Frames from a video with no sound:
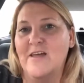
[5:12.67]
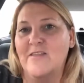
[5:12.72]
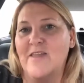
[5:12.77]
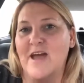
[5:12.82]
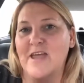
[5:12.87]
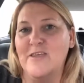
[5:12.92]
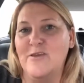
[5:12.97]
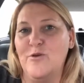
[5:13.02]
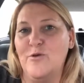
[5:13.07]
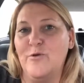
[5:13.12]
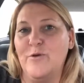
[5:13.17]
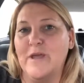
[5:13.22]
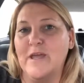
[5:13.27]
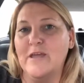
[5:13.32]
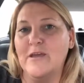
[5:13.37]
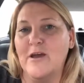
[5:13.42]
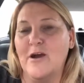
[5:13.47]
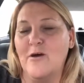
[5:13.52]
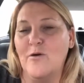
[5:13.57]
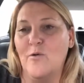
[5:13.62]
that you
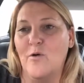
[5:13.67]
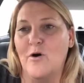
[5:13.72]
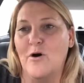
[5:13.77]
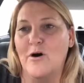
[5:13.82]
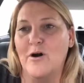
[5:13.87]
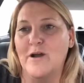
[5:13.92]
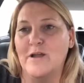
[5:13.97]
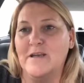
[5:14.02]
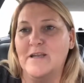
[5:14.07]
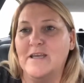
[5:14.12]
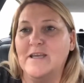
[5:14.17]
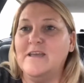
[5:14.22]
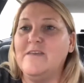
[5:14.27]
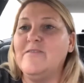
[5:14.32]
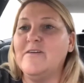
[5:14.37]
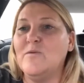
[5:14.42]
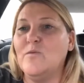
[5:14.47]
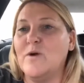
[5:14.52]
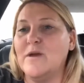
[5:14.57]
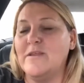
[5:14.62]
can go on,
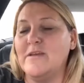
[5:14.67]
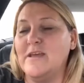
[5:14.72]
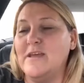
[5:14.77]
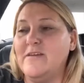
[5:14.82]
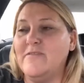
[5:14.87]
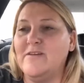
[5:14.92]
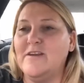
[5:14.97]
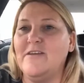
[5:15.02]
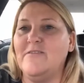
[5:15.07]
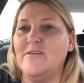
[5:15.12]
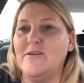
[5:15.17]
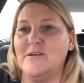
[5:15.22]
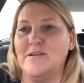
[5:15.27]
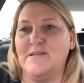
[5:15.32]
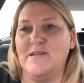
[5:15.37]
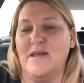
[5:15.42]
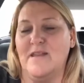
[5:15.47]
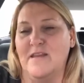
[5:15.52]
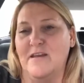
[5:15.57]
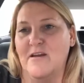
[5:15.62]
even with even if you're
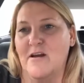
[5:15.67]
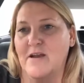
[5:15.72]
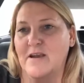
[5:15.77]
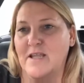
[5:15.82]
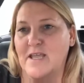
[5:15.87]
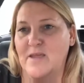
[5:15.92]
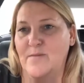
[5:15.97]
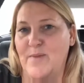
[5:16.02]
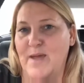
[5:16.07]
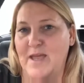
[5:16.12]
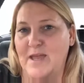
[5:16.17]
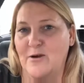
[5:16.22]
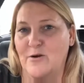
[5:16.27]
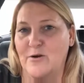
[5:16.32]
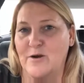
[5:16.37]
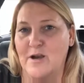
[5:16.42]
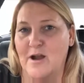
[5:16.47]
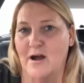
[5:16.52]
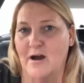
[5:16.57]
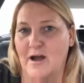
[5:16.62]
selling on eBay
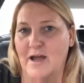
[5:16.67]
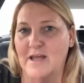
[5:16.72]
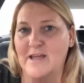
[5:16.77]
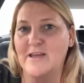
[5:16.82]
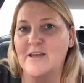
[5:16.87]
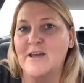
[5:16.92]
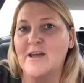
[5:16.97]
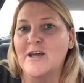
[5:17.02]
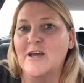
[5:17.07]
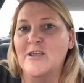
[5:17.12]
or not,